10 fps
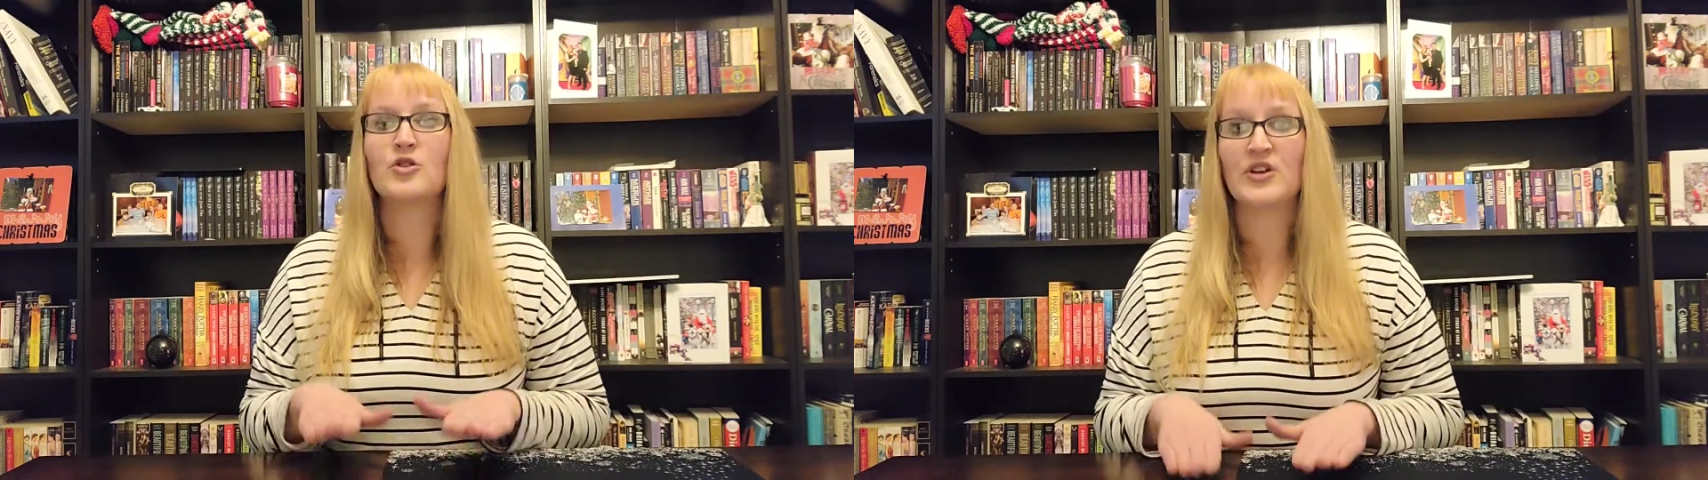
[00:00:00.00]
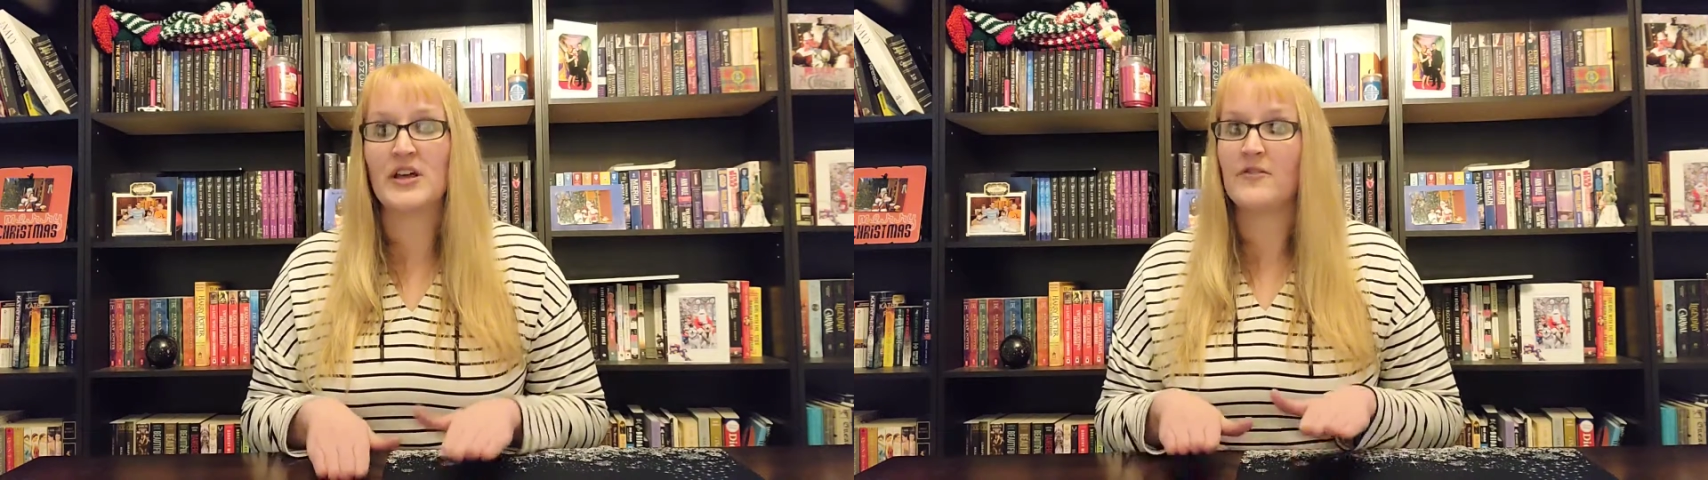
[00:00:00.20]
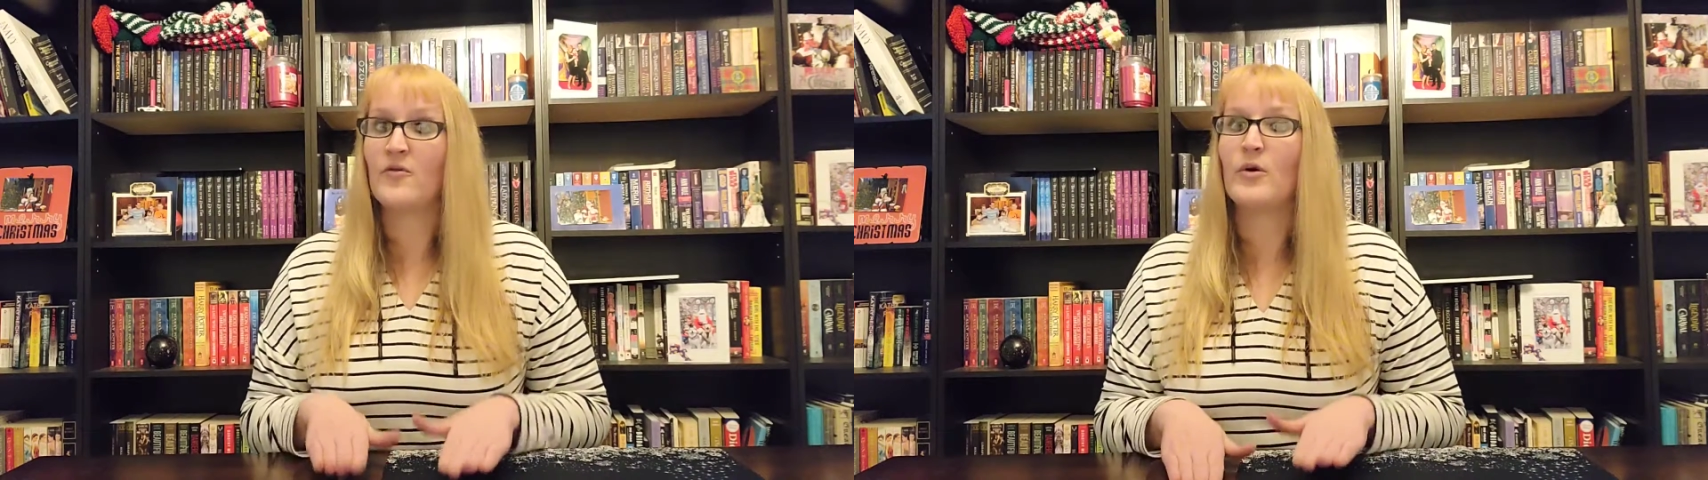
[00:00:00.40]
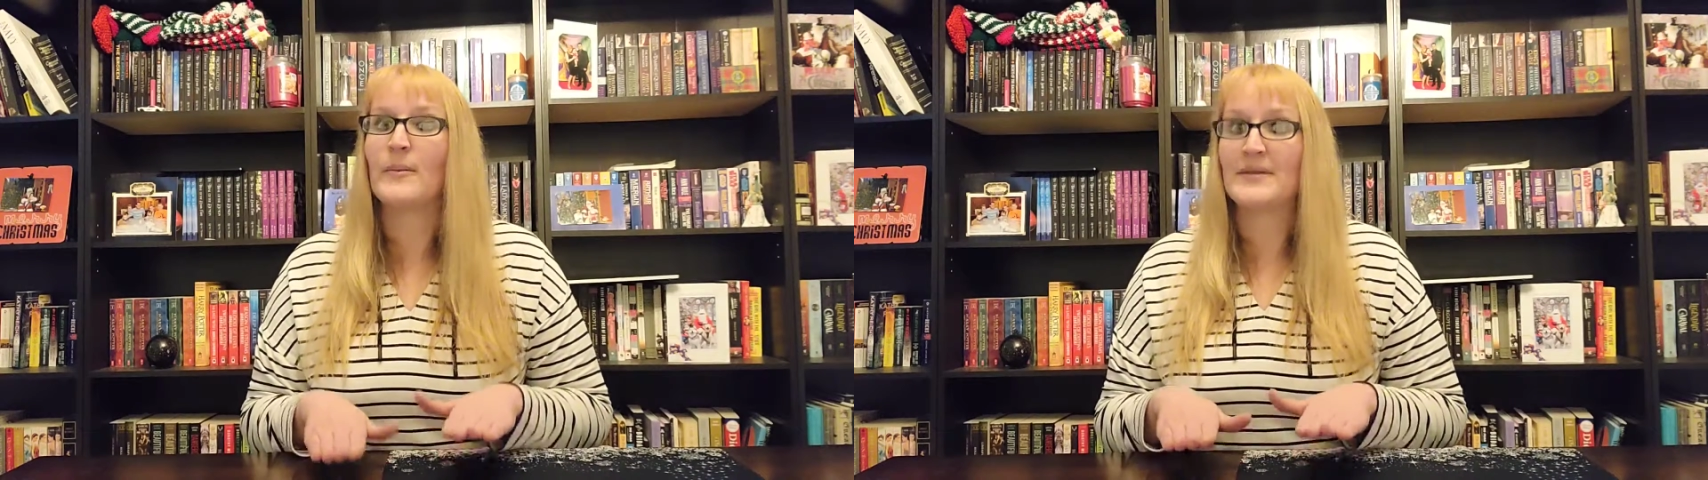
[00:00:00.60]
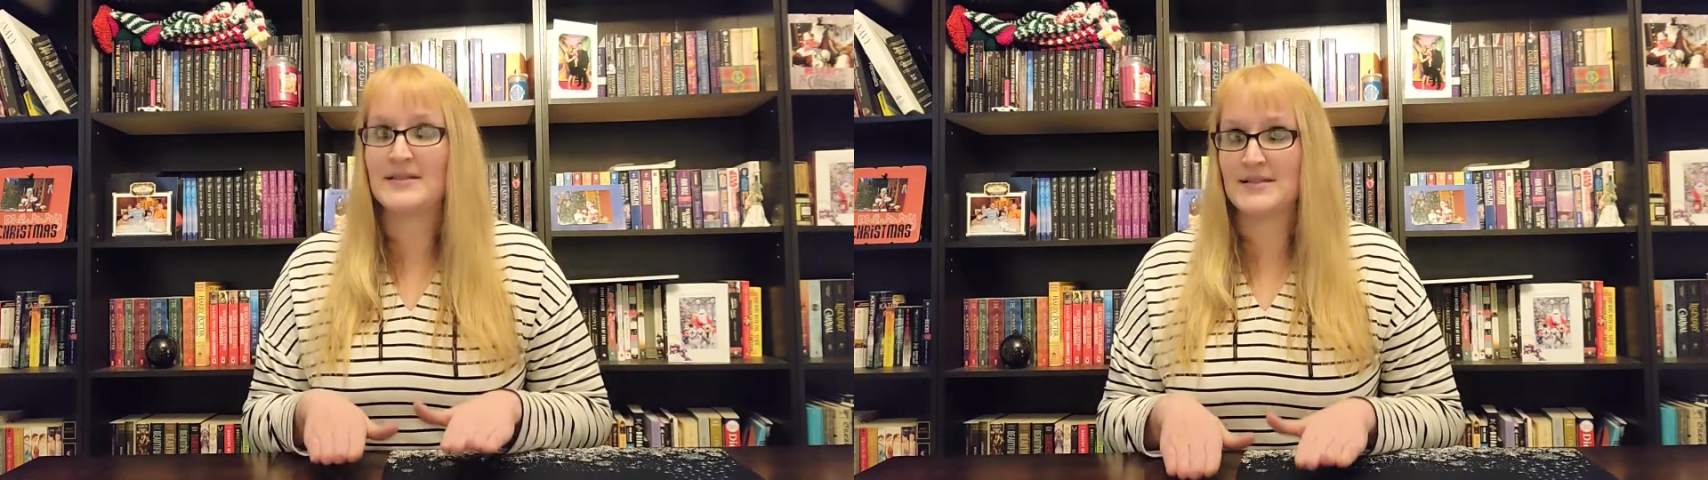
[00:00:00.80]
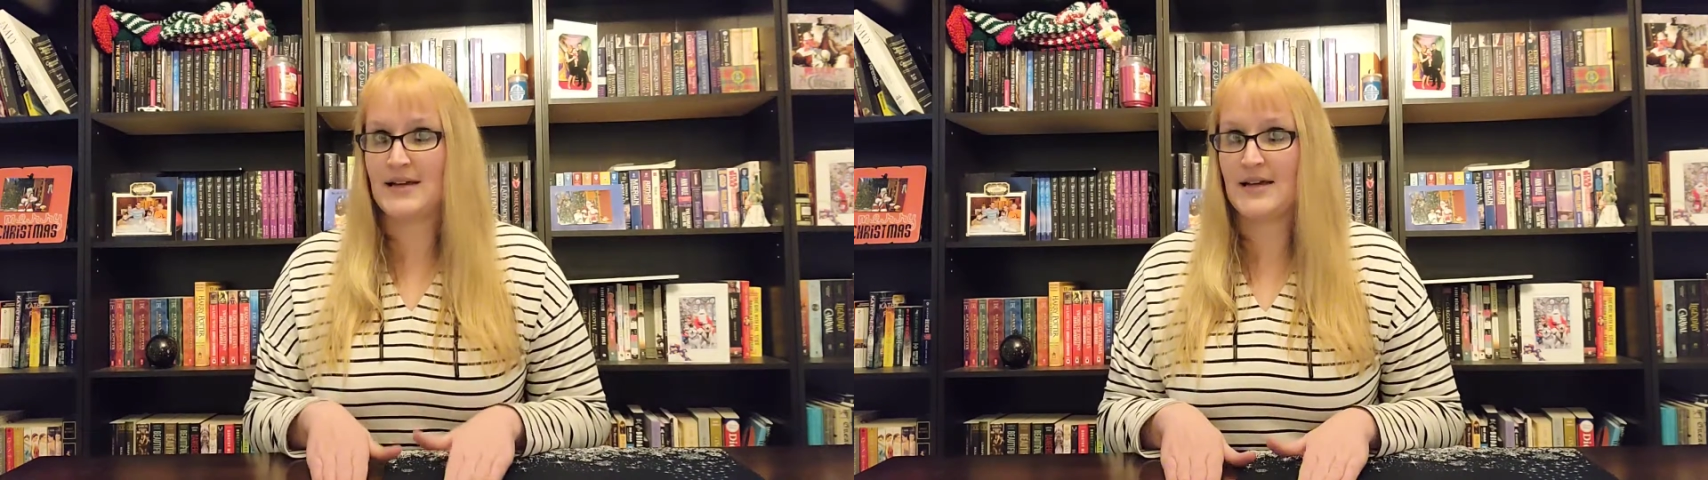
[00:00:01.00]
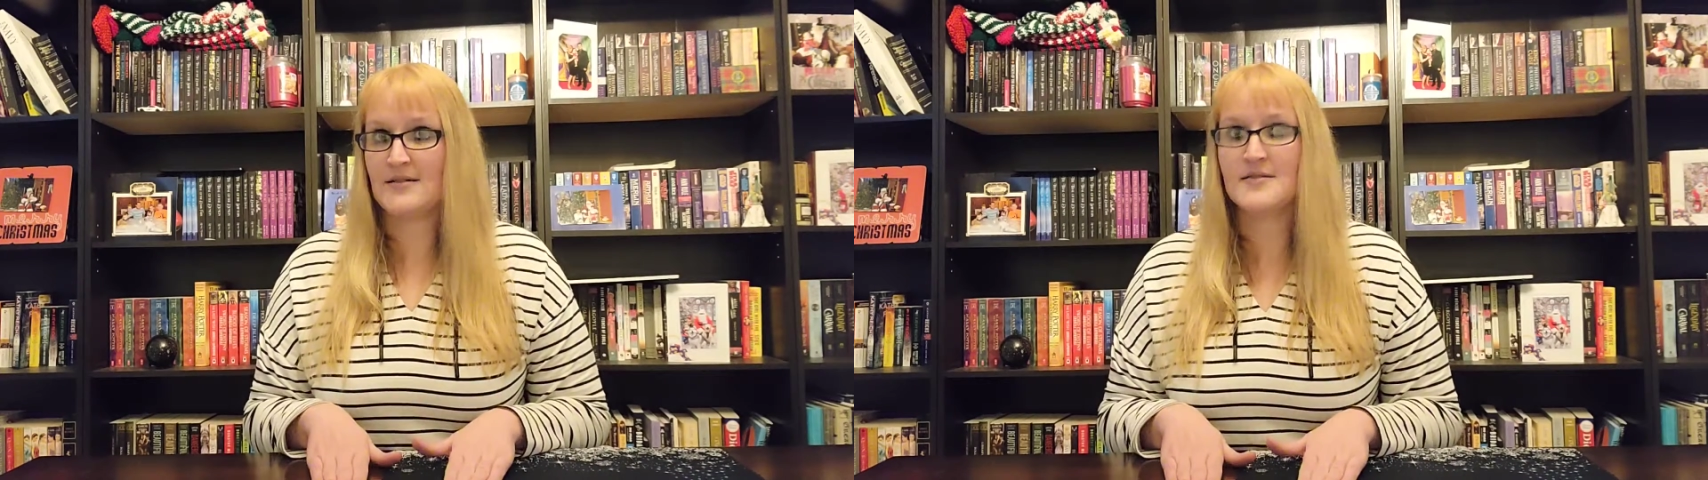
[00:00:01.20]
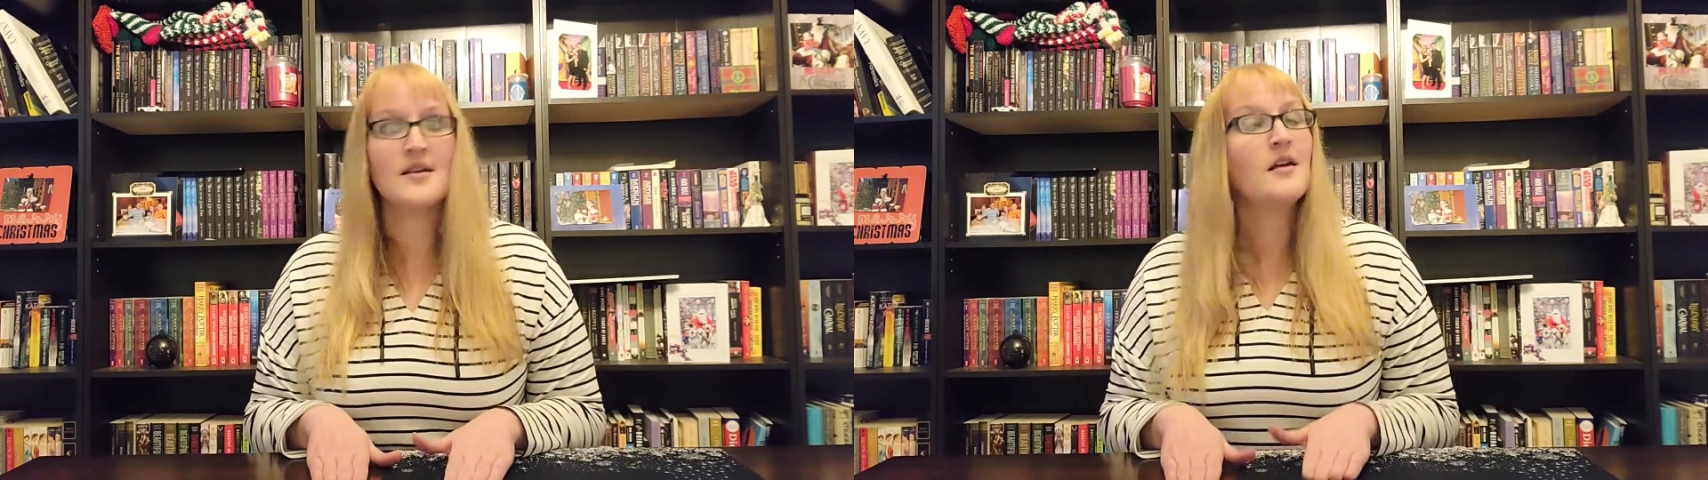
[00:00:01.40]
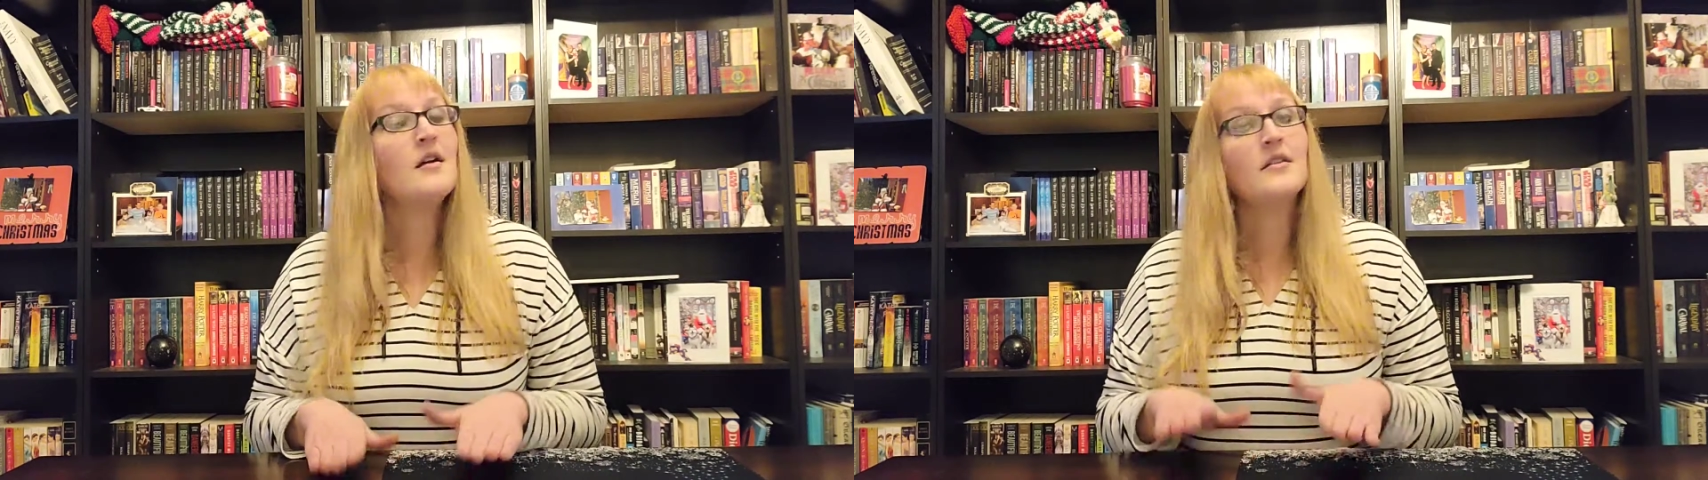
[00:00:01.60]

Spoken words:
looking for mistakes.